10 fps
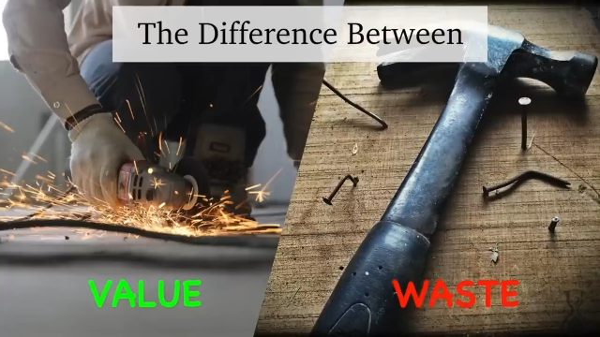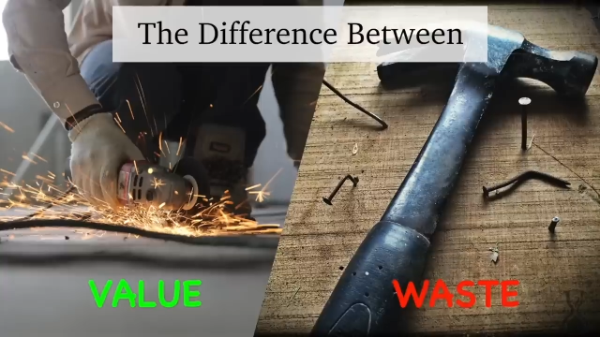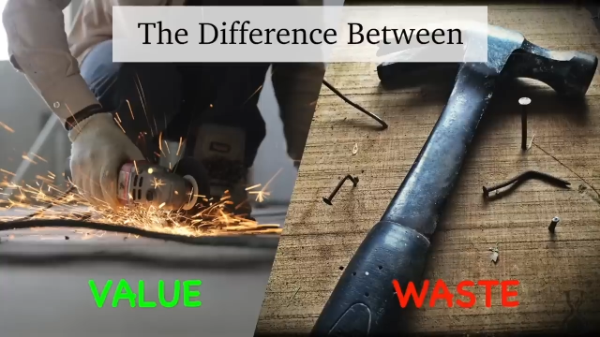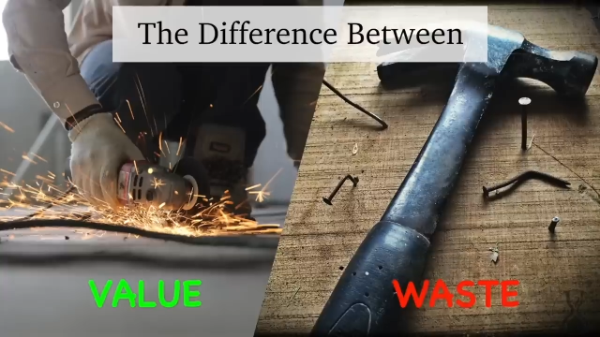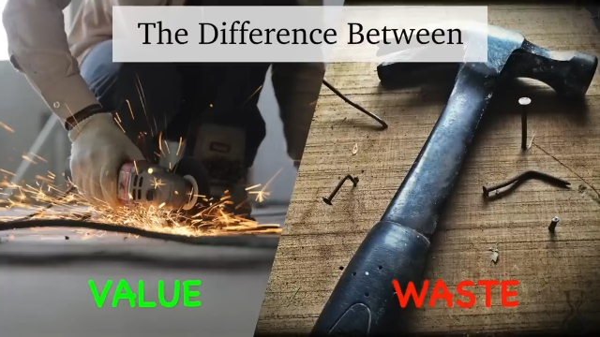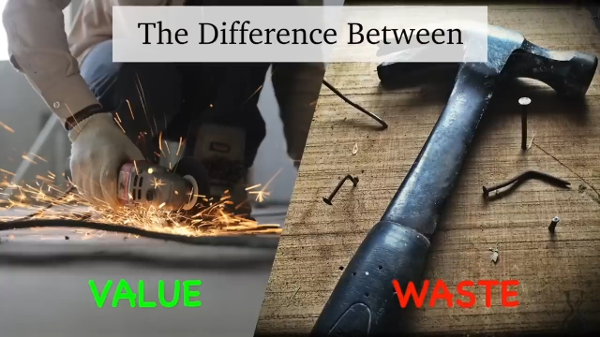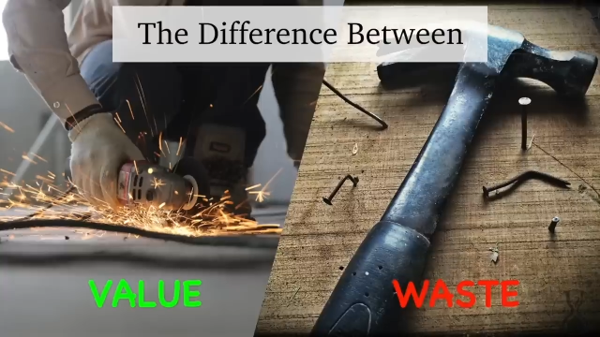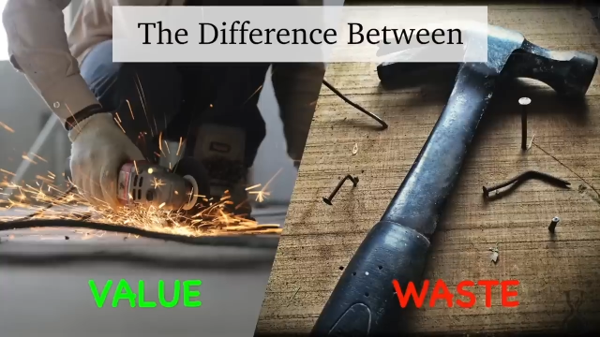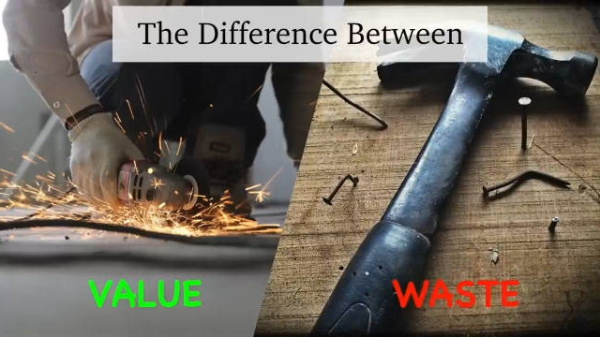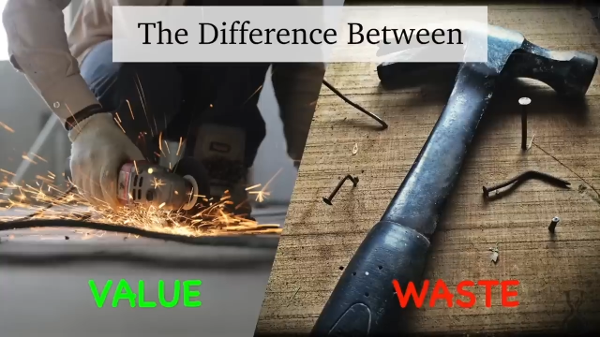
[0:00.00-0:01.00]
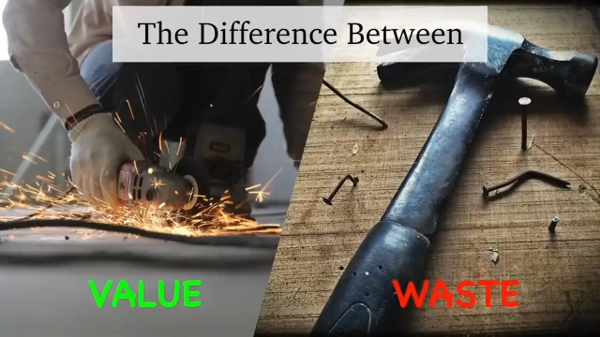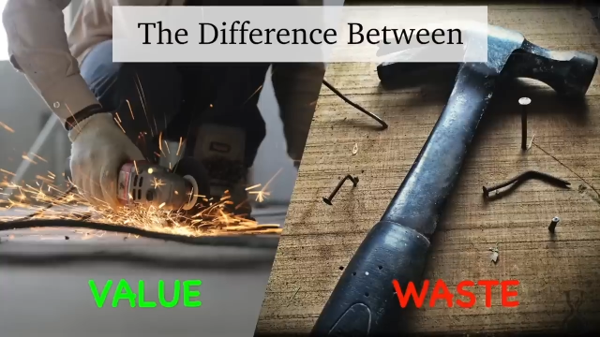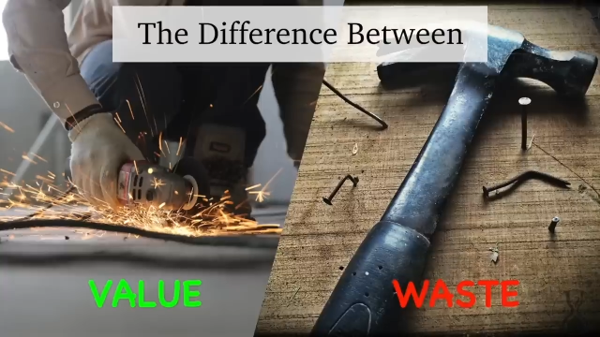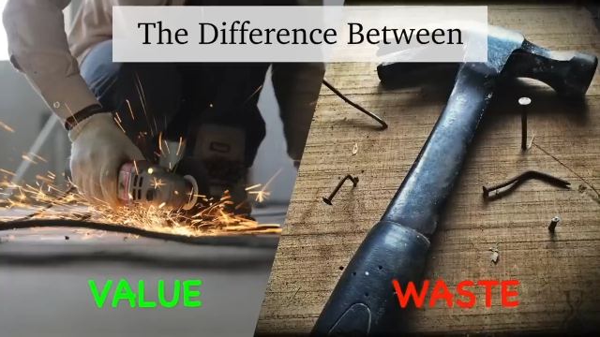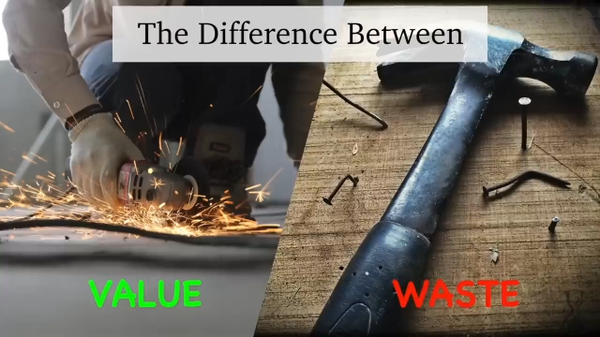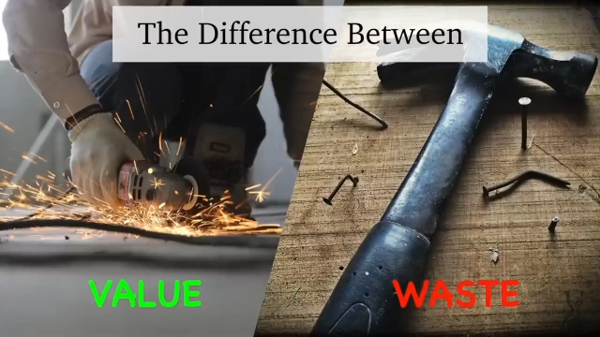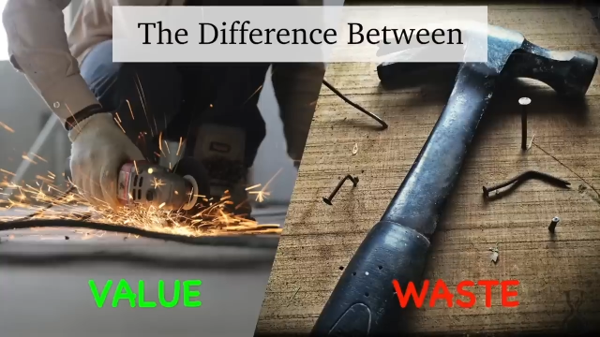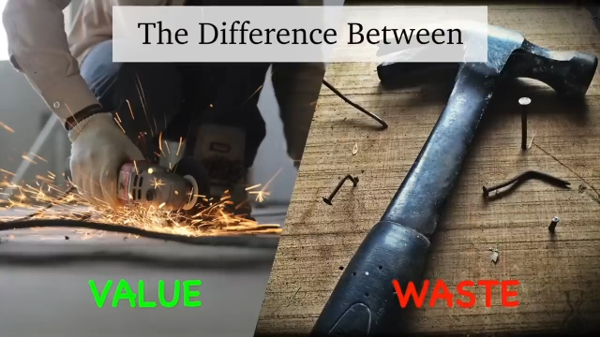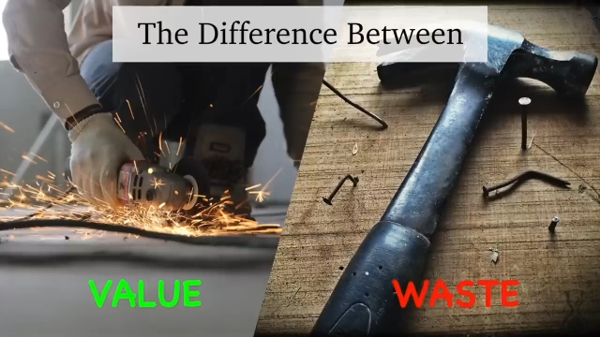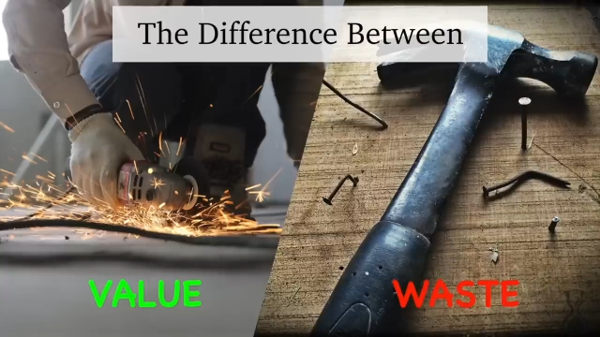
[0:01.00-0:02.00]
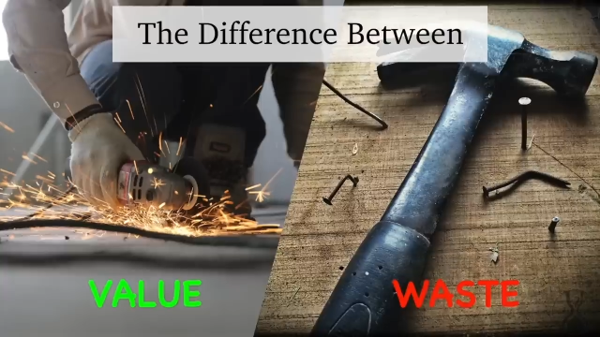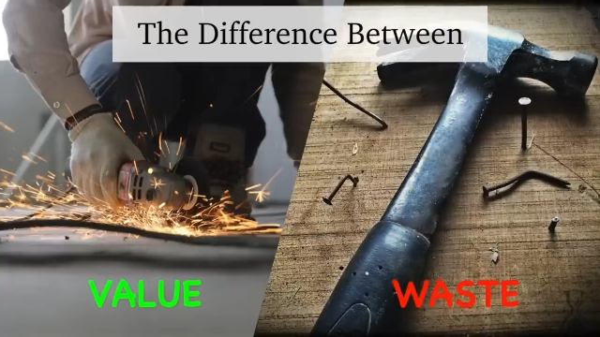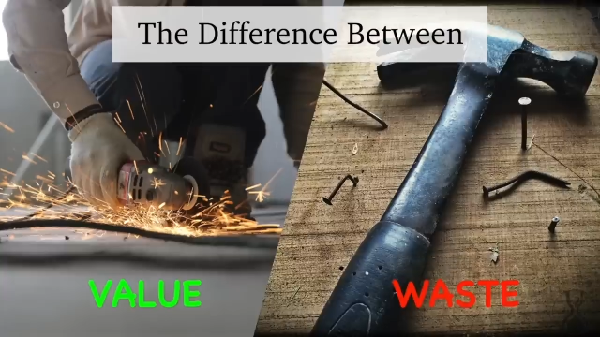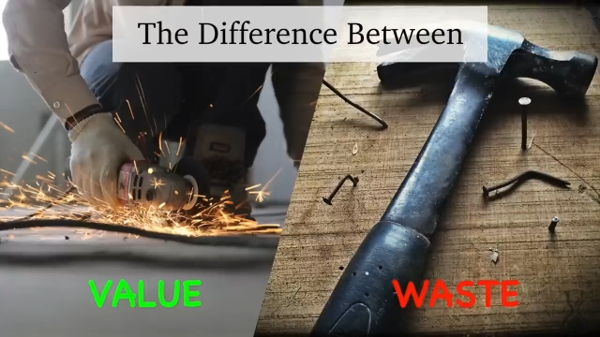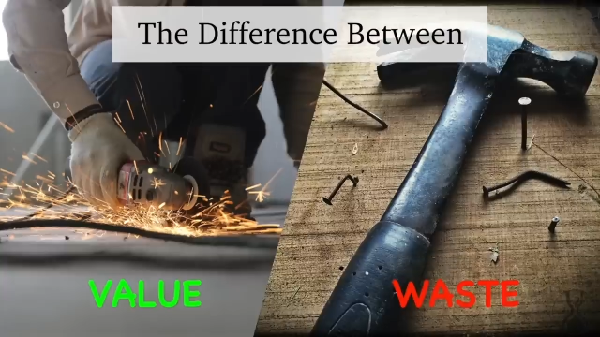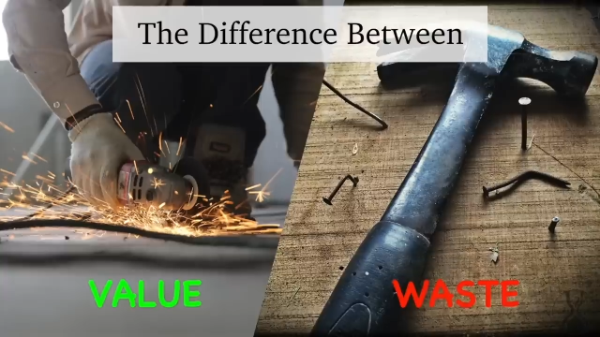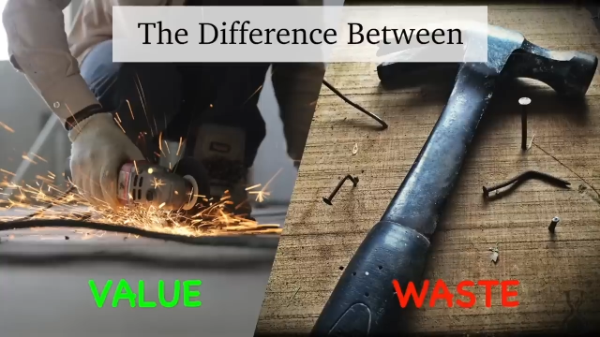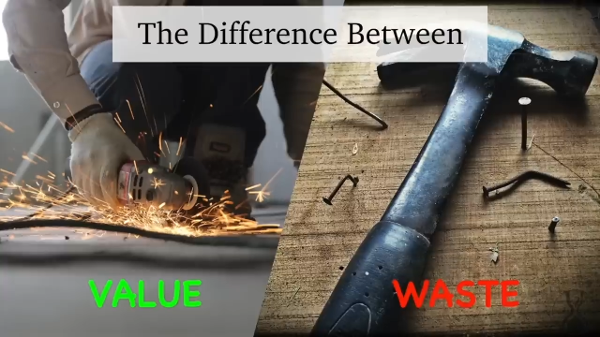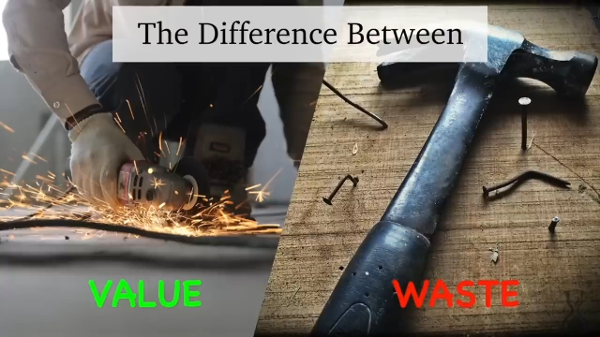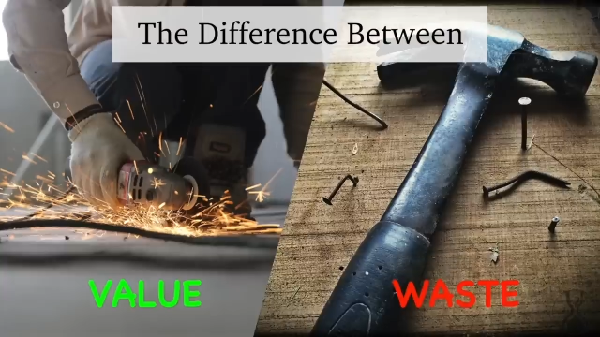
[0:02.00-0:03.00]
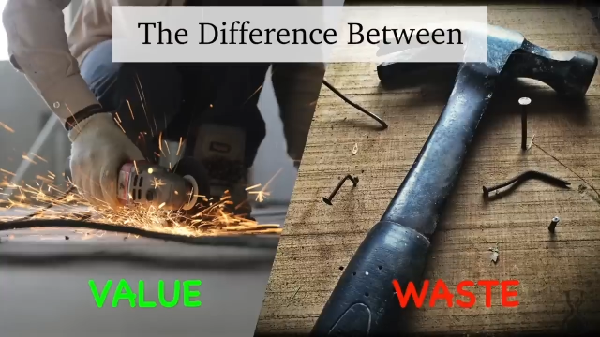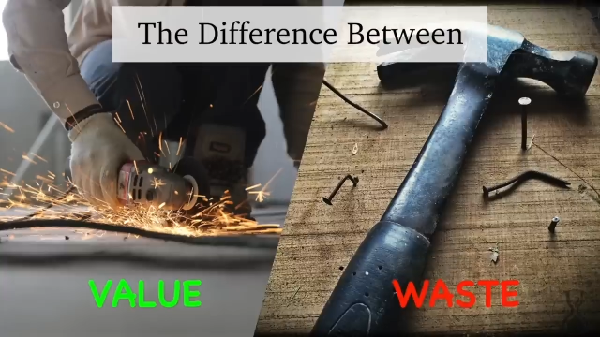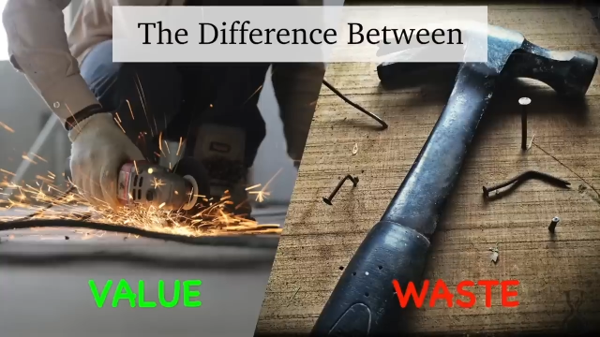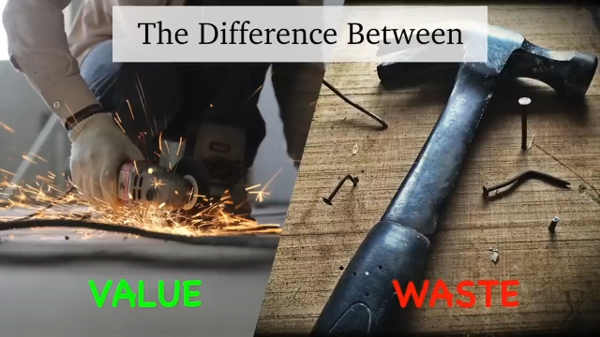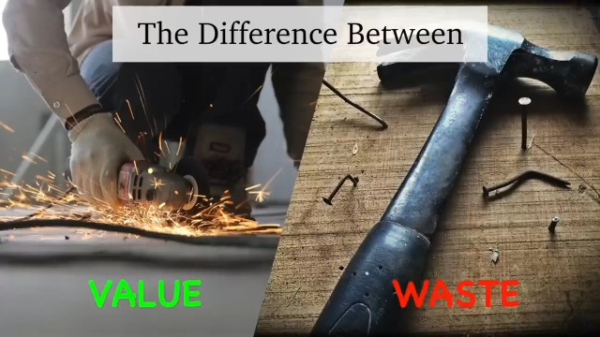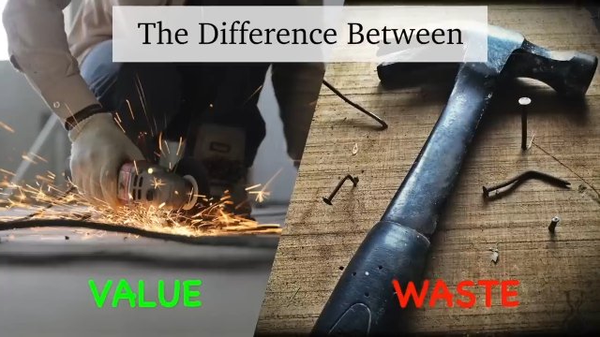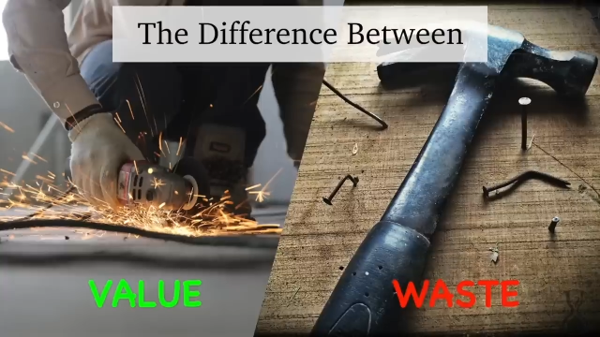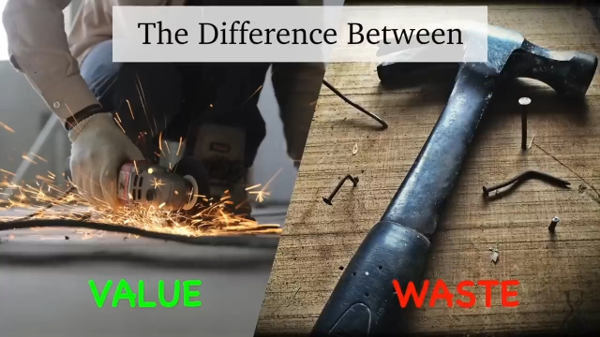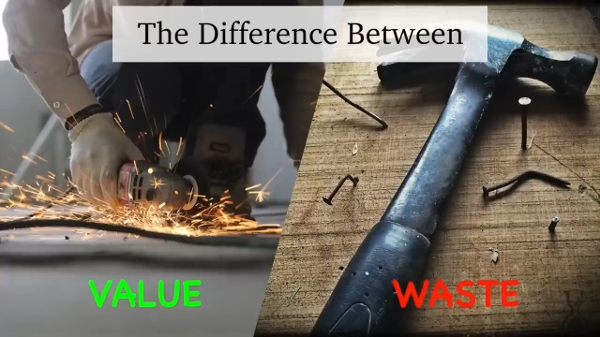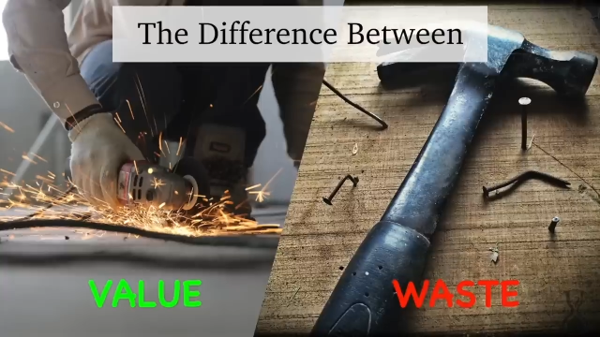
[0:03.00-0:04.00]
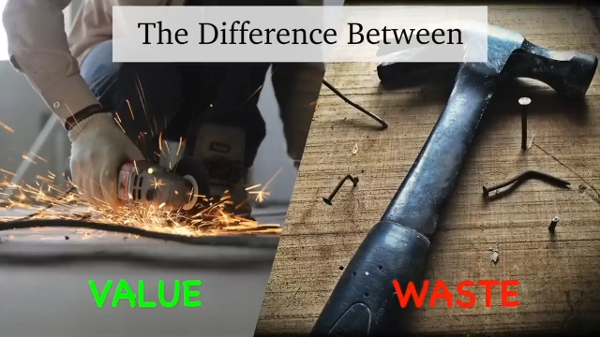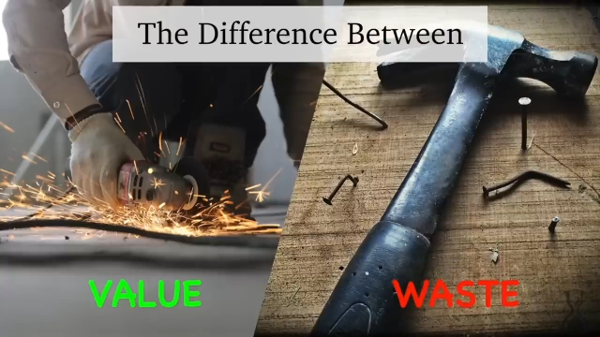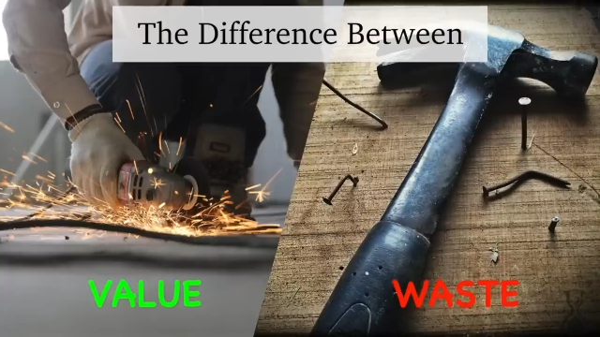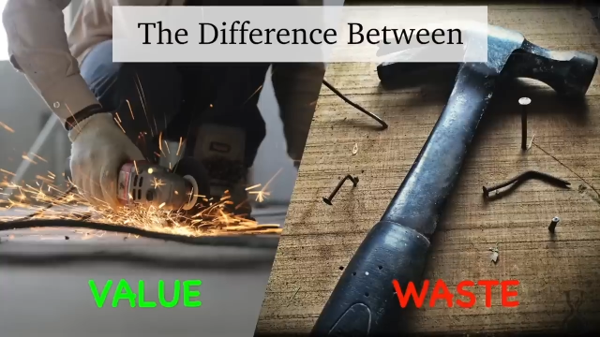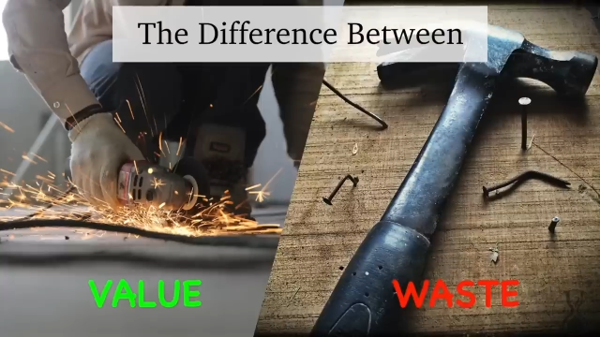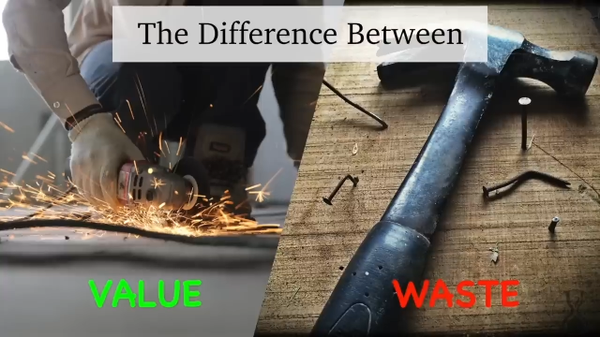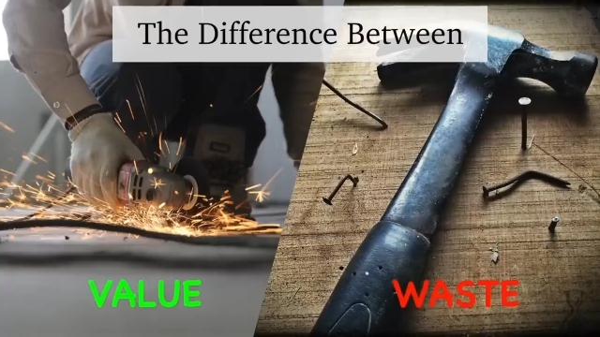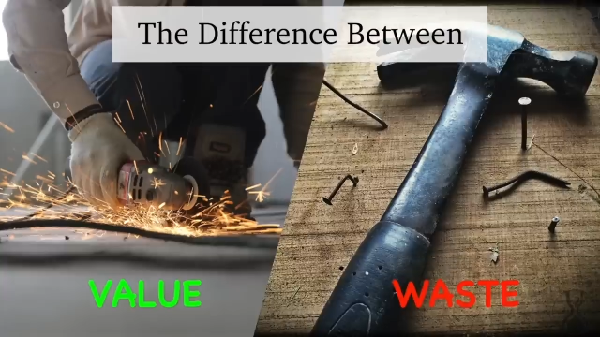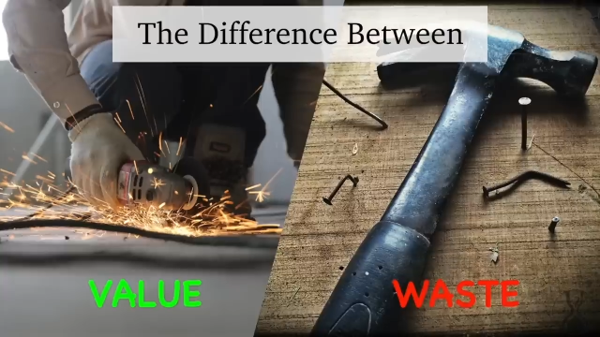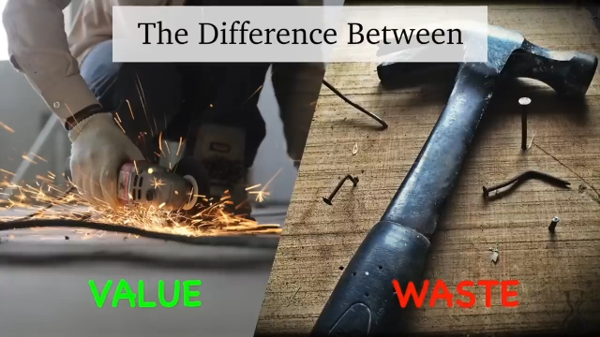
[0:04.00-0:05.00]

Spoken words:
(no speaker visible)